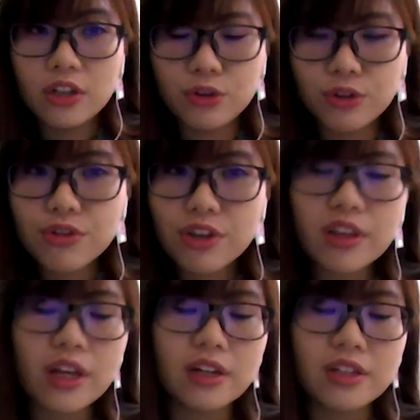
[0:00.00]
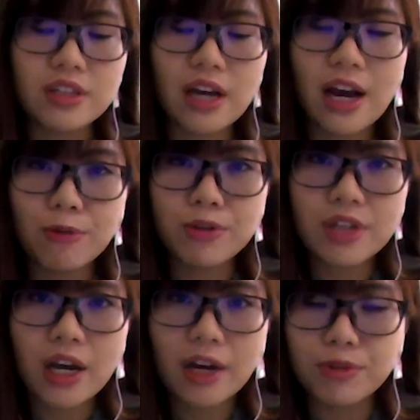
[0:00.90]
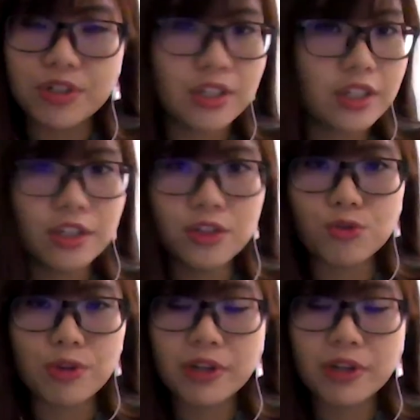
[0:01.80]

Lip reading: Do you think that it is a high risk, high return industry?